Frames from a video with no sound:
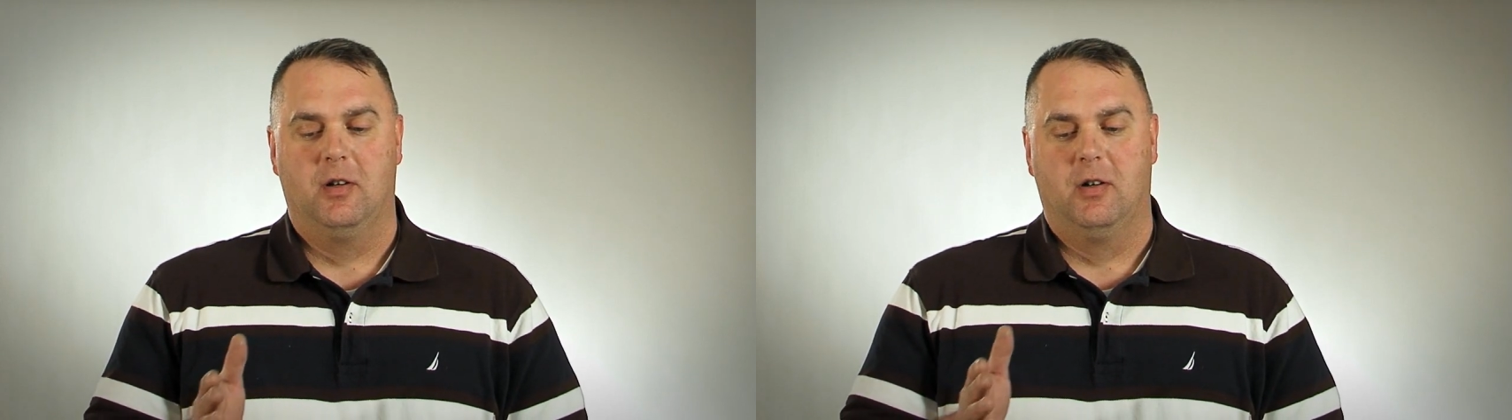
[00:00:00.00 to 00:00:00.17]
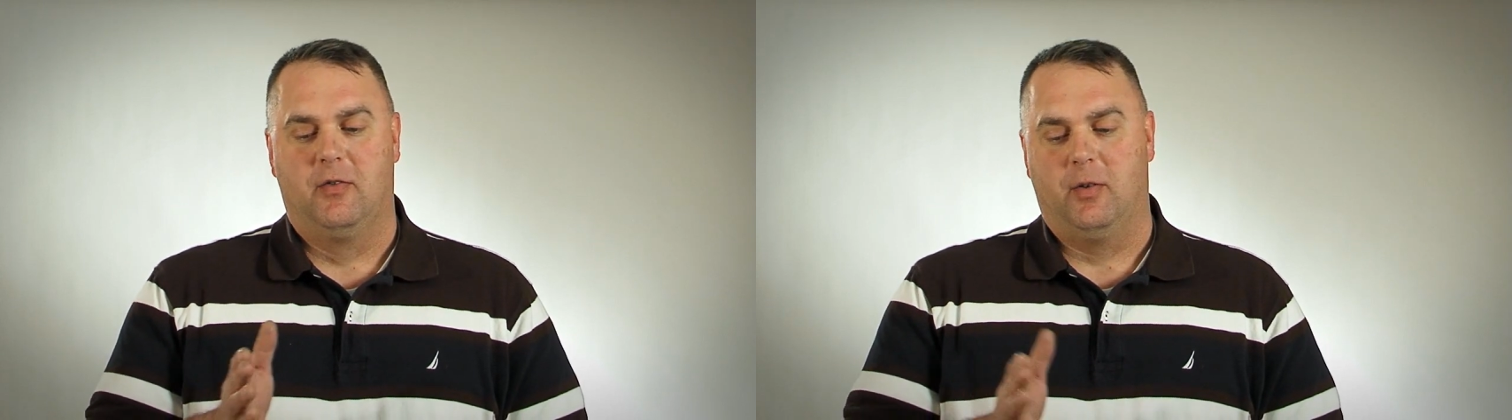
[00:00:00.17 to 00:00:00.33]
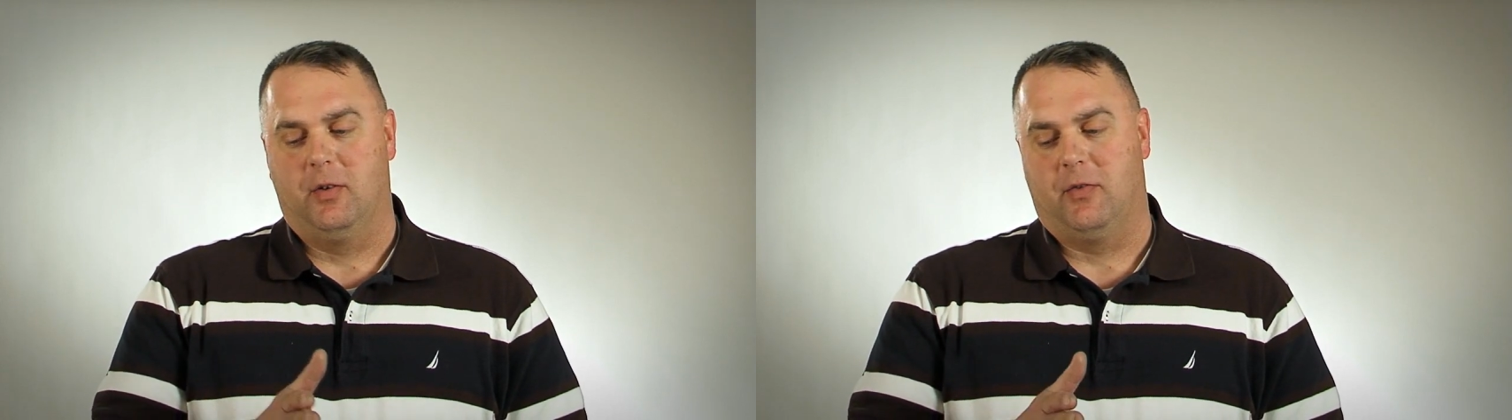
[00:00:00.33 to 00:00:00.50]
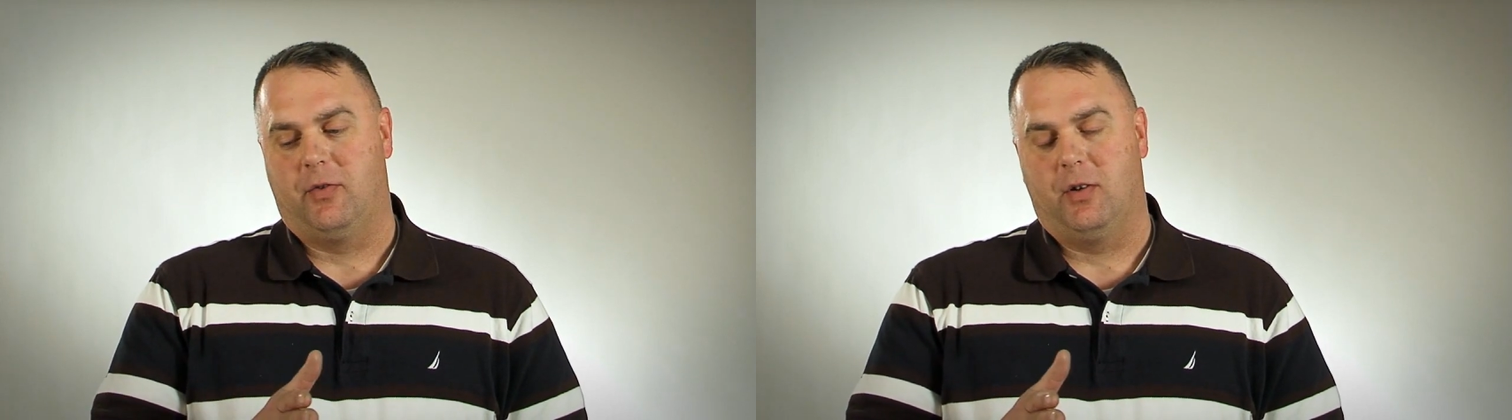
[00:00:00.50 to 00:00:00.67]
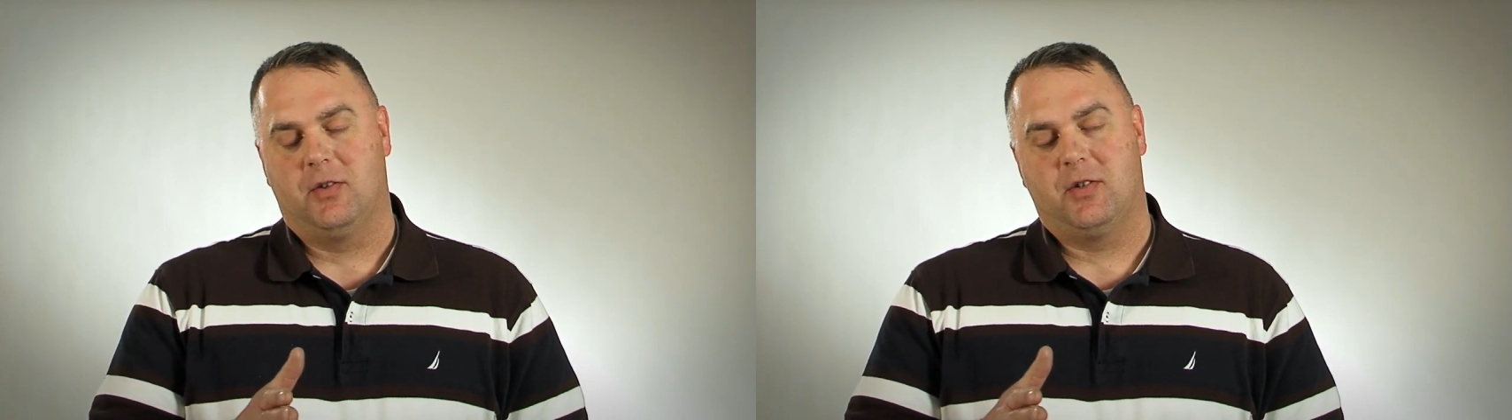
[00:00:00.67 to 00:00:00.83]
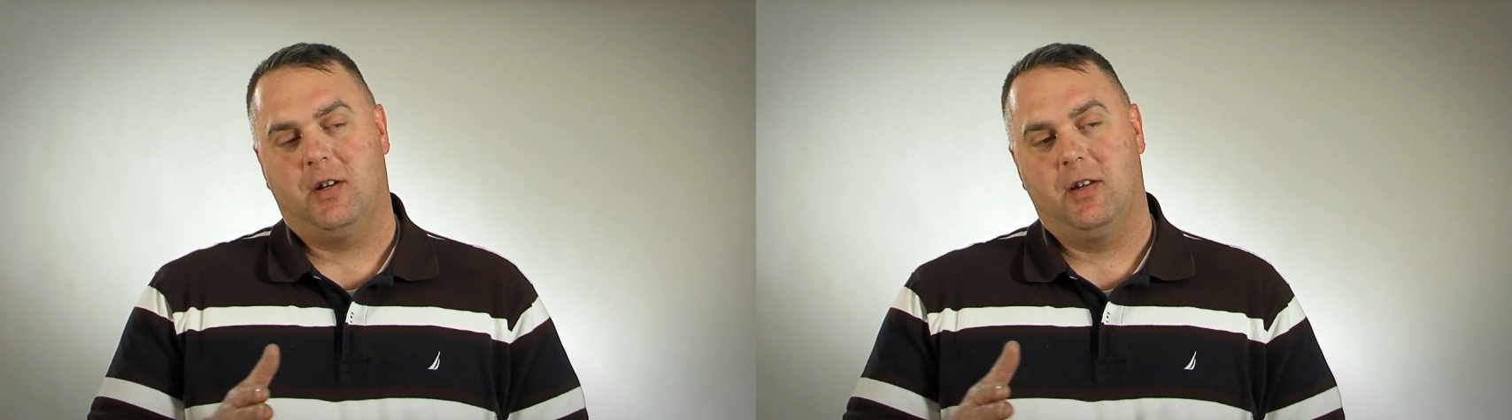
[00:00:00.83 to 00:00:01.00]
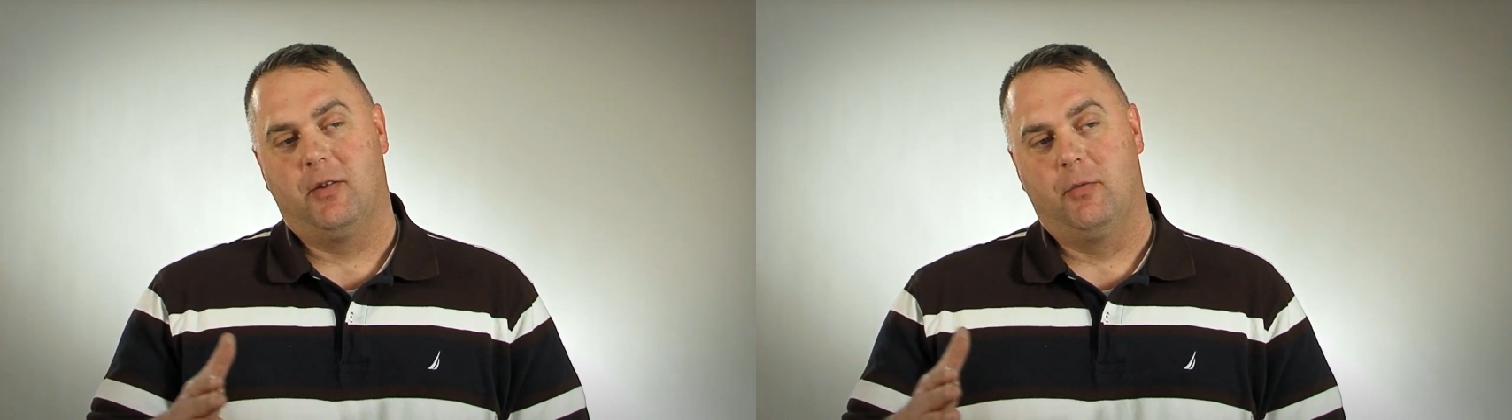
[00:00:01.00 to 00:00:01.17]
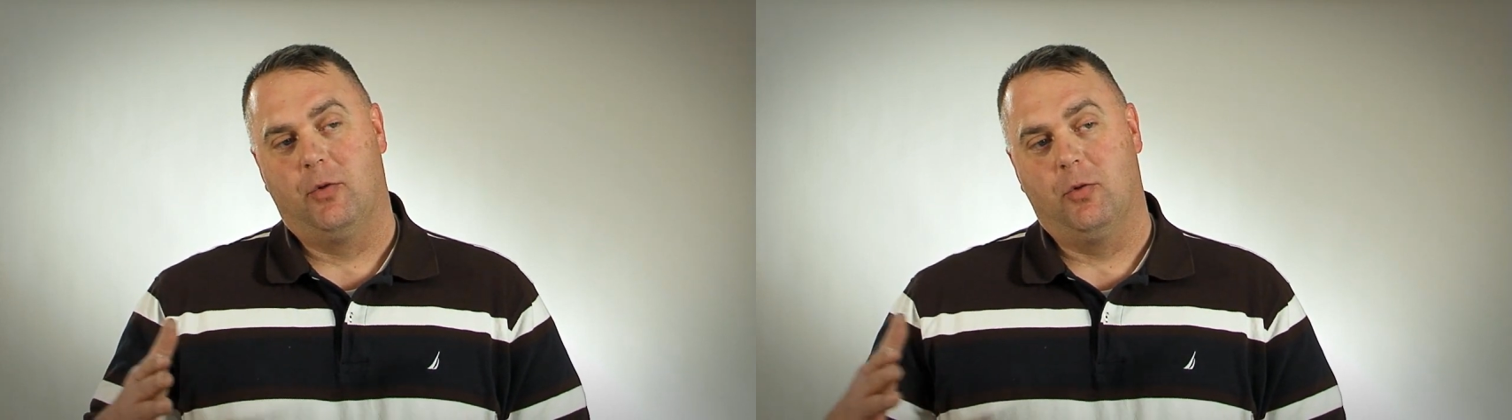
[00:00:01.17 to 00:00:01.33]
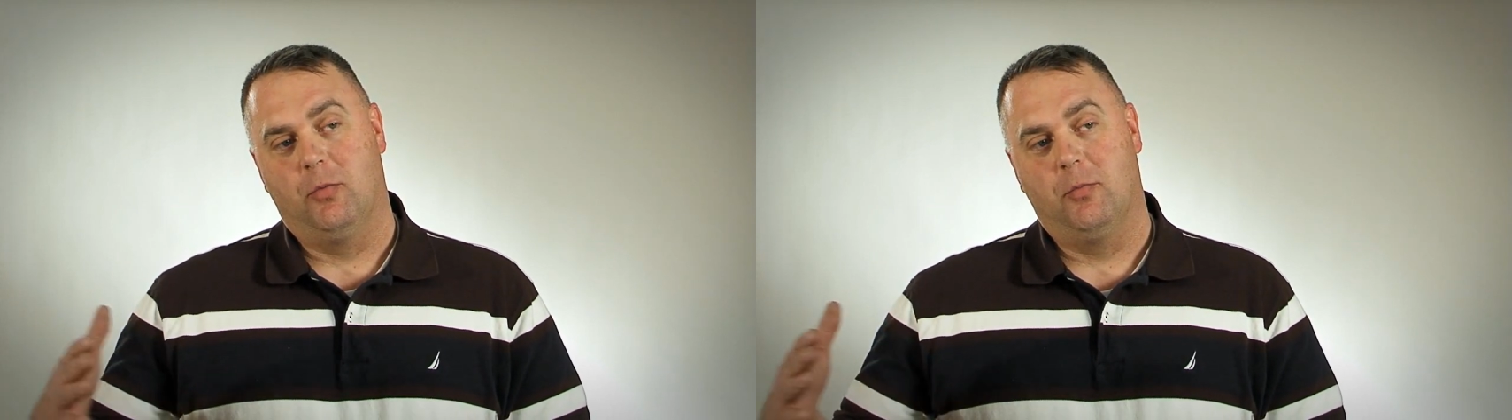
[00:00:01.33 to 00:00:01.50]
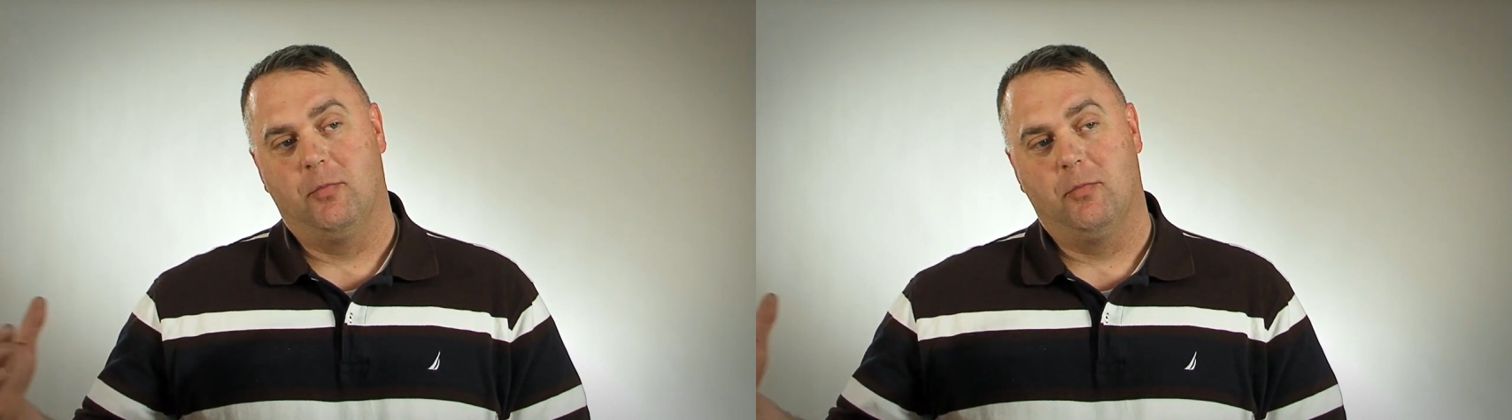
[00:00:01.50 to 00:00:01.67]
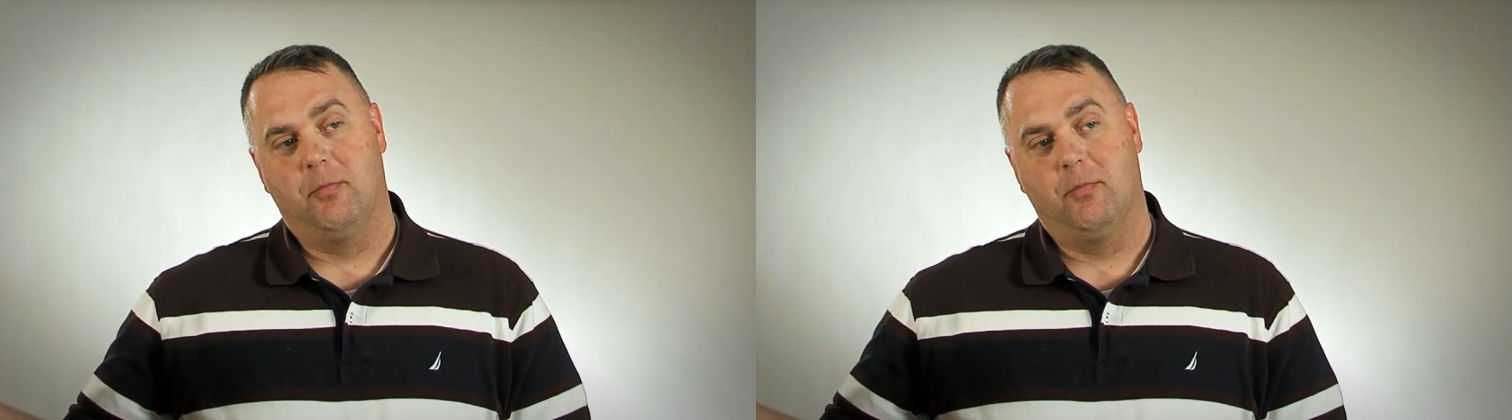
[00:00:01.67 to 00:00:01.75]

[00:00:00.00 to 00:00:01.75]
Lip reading: from the front side of the room